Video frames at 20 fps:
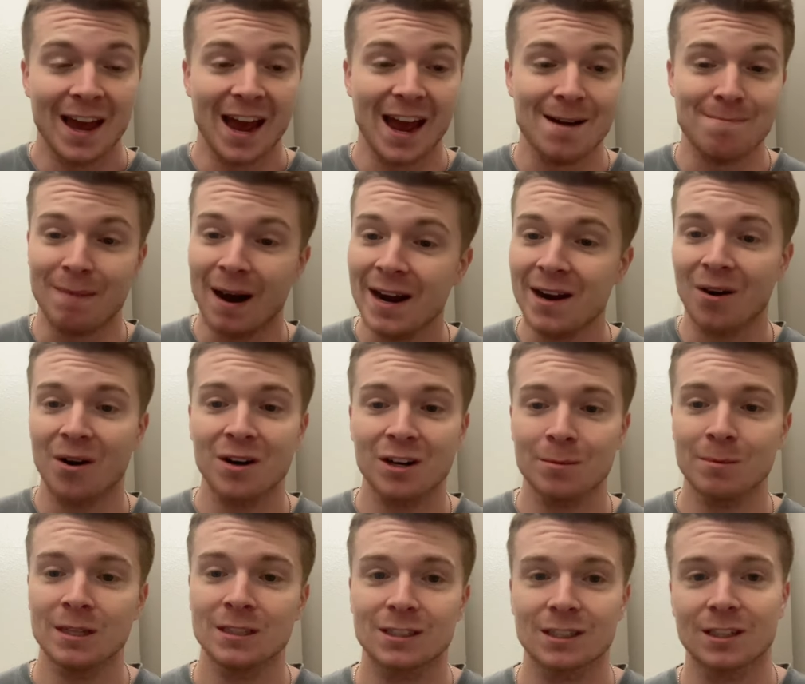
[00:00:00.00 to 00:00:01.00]
And my
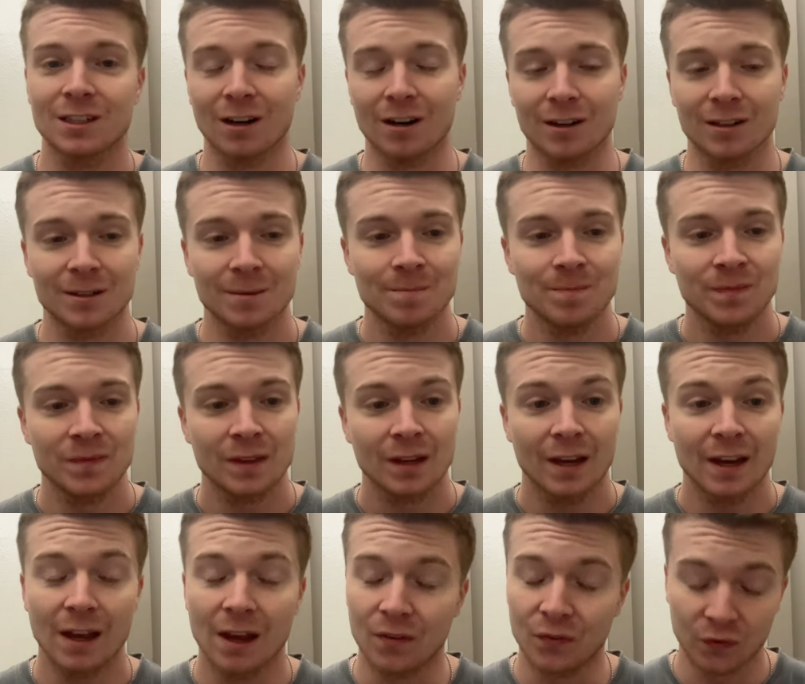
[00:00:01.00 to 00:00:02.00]
argument to Kirk,
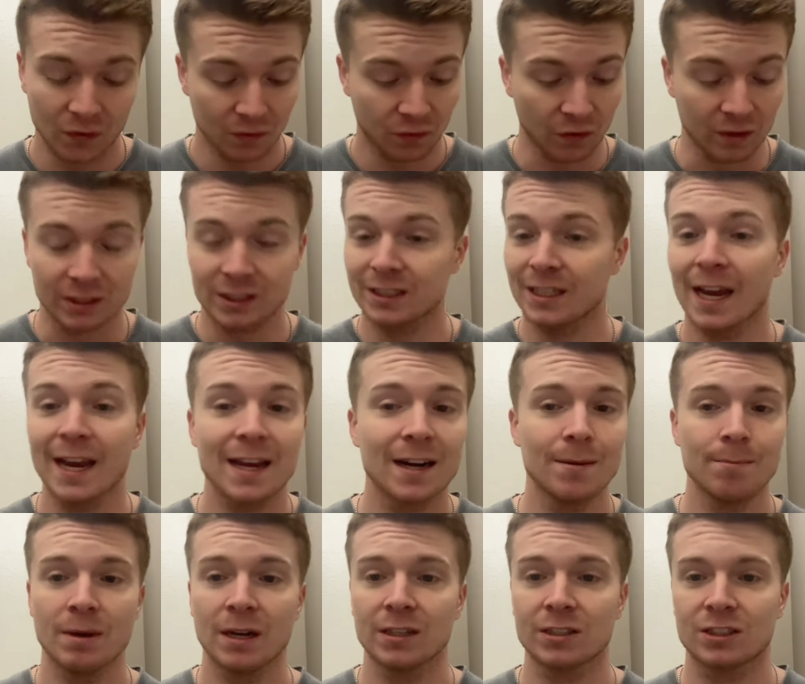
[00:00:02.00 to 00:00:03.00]
if for
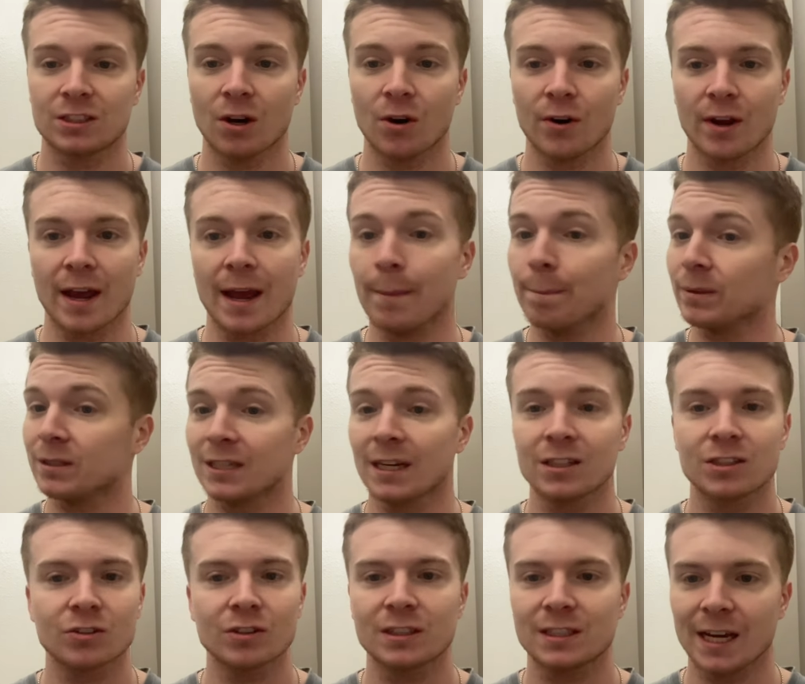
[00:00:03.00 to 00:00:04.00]
staying in Minnesota and
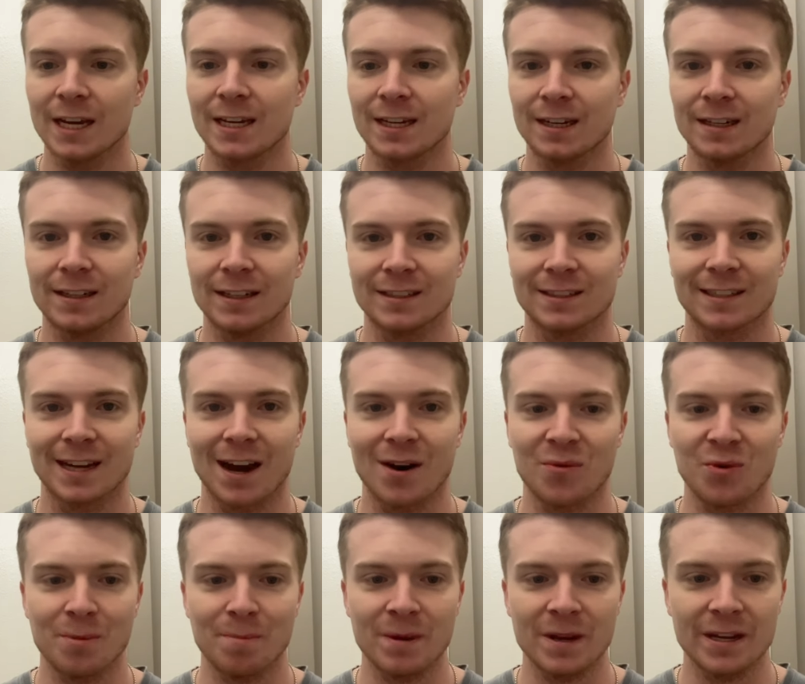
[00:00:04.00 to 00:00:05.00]
potentially taking a
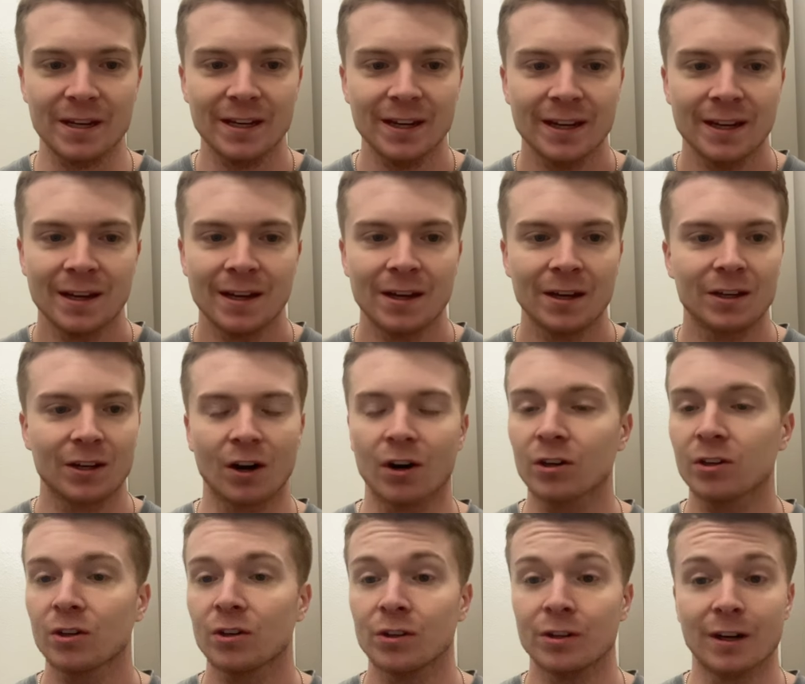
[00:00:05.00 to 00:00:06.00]
discount, would be,
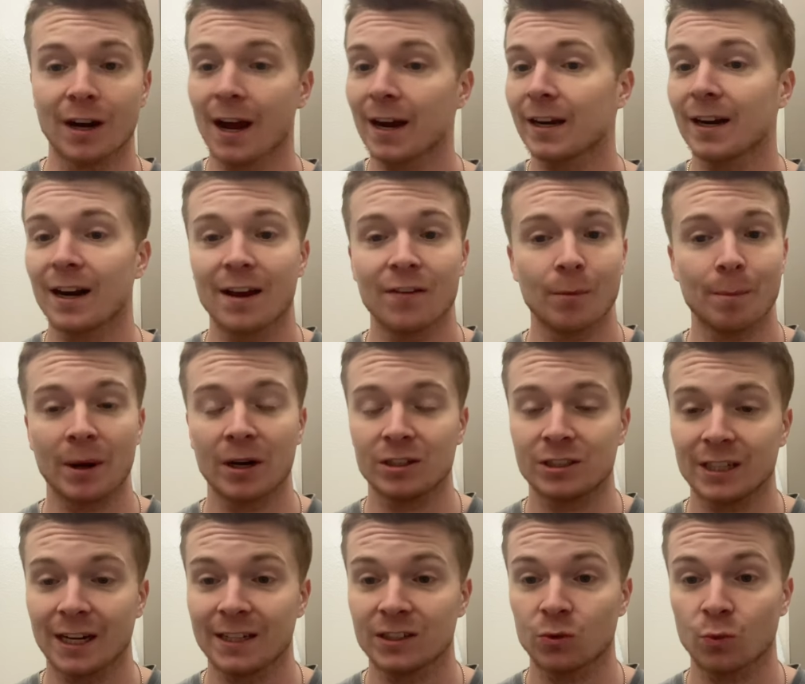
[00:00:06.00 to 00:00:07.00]
Kirk, you're not going to have a better
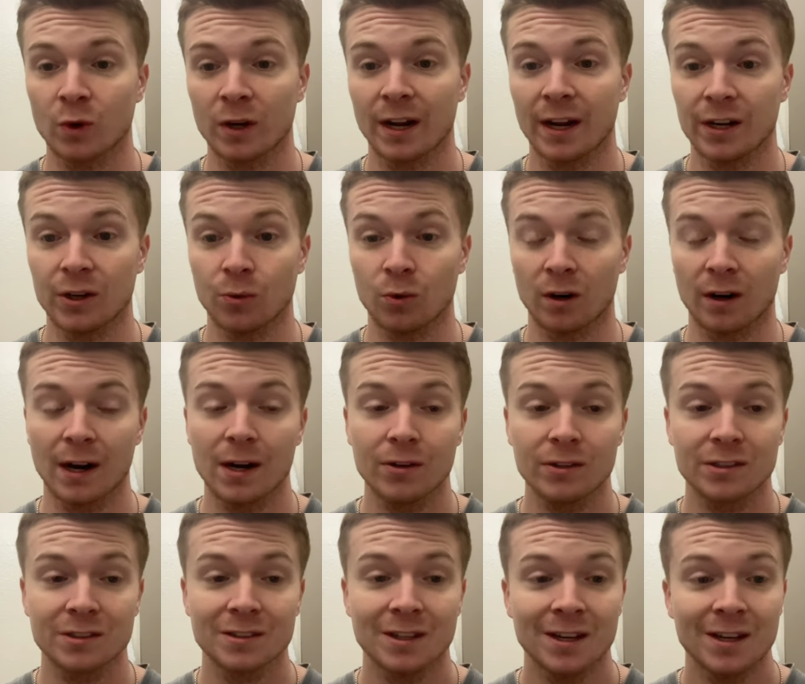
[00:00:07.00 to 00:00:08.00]
chance to win anywhere
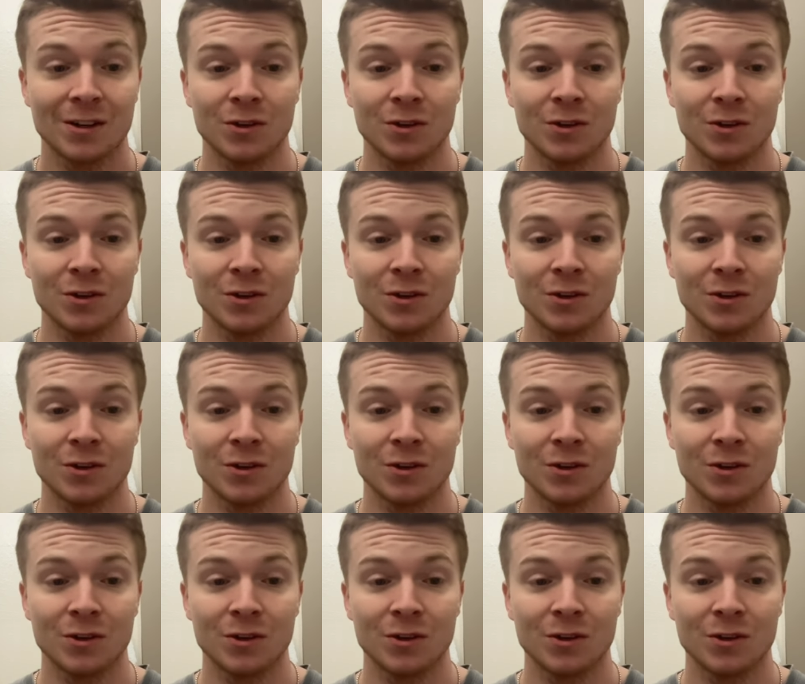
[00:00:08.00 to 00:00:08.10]
else.